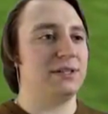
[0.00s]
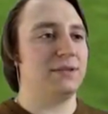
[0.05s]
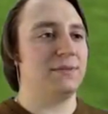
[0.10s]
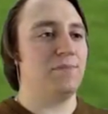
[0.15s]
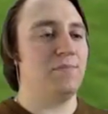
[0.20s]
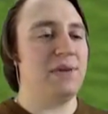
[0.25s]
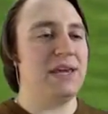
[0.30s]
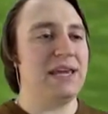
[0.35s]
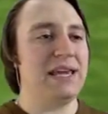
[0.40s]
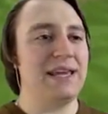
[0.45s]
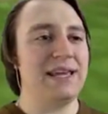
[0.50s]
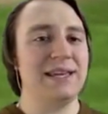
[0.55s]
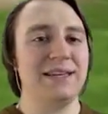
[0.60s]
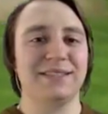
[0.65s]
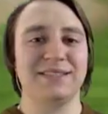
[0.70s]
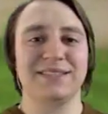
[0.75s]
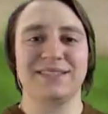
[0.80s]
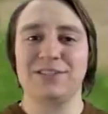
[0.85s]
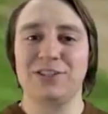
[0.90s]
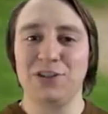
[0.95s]
Me
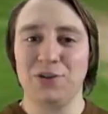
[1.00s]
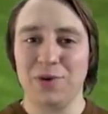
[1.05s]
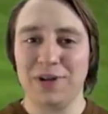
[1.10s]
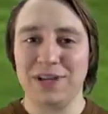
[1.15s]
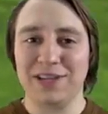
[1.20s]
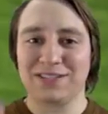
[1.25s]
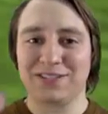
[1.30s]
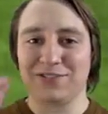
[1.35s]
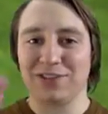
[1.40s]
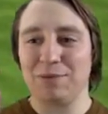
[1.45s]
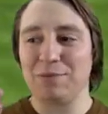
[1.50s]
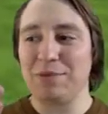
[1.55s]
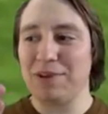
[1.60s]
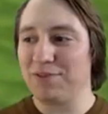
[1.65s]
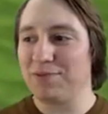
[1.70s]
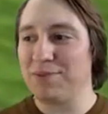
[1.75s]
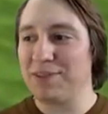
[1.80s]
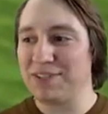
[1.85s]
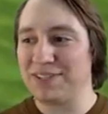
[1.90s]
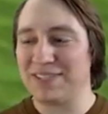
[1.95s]
doing streaming
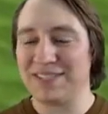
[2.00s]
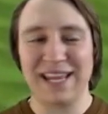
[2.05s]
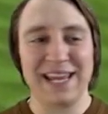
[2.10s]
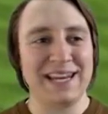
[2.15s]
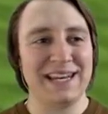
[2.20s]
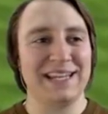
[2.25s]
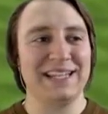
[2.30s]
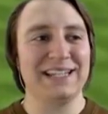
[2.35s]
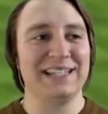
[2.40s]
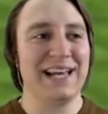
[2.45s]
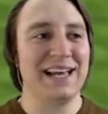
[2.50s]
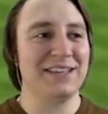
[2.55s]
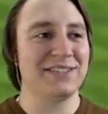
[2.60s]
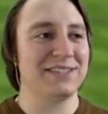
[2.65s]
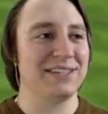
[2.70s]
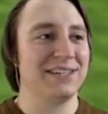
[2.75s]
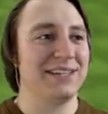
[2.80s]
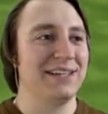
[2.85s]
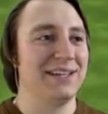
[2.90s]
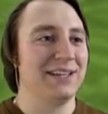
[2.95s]
from this standing
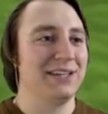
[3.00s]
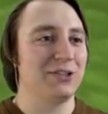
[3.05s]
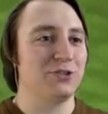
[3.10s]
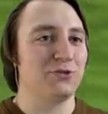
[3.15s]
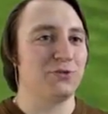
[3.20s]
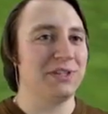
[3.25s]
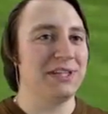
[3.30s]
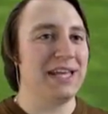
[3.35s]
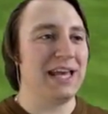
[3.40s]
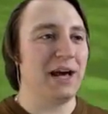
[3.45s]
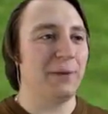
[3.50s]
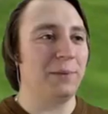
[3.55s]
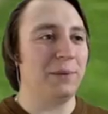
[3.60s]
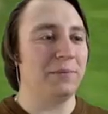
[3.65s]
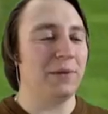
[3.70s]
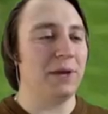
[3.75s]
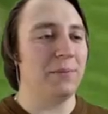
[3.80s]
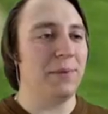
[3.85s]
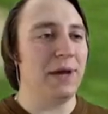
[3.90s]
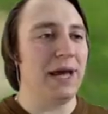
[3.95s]
desk is really helping
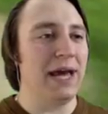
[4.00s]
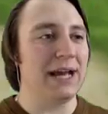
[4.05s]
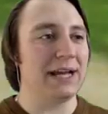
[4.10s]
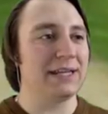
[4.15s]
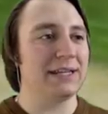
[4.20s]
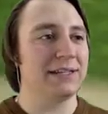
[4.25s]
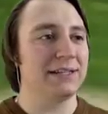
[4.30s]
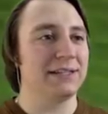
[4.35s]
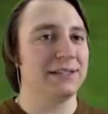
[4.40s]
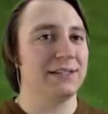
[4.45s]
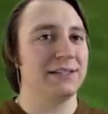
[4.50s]
my back.